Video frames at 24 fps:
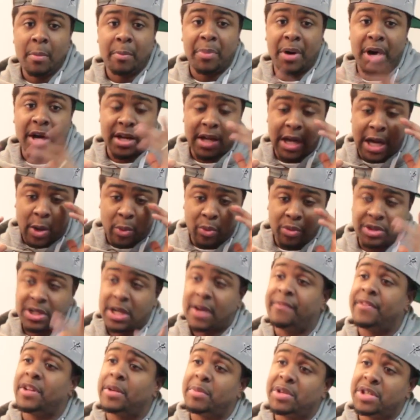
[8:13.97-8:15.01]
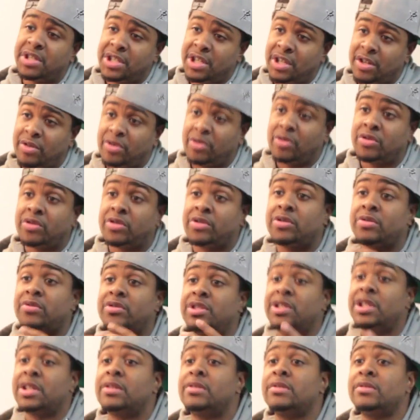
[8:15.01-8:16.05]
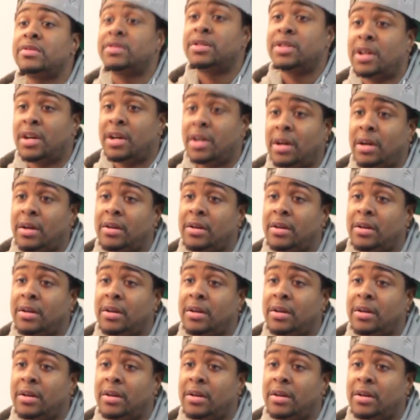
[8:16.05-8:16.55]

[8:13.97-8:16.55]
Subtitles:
But I will definitely be sending you the 2 singles,